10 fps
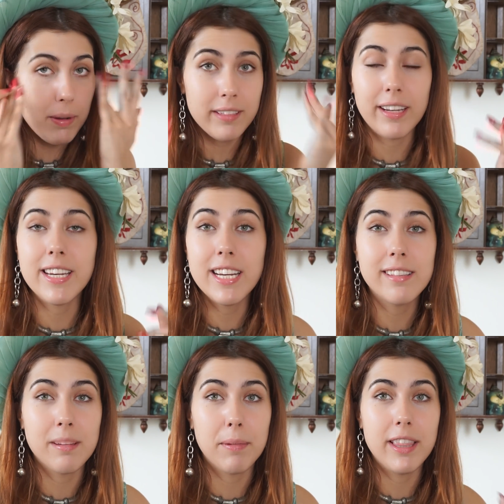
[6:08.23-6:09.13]
because I
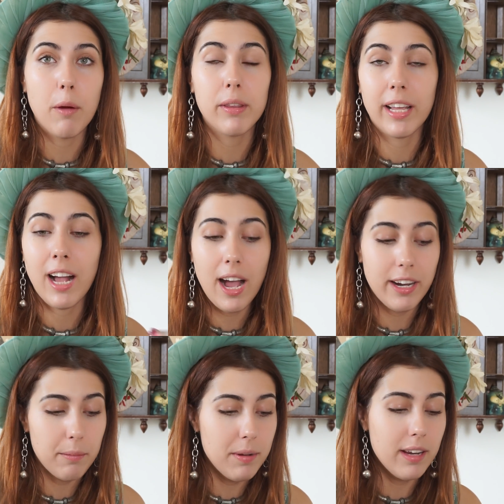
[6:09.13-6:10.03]
needed something that would like
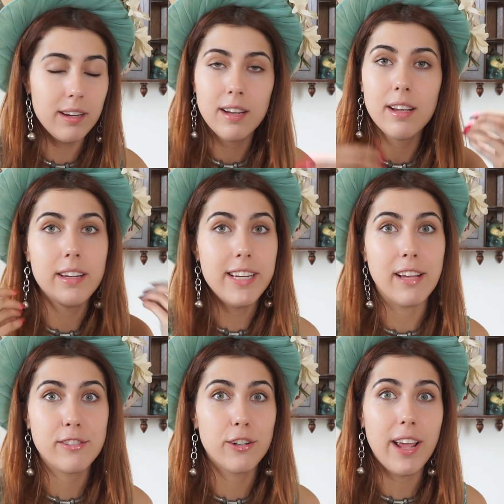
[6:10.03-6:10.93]
hire me
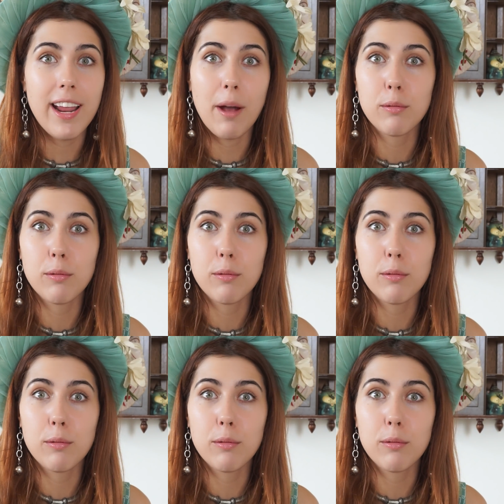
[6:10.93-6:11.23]
yesterday.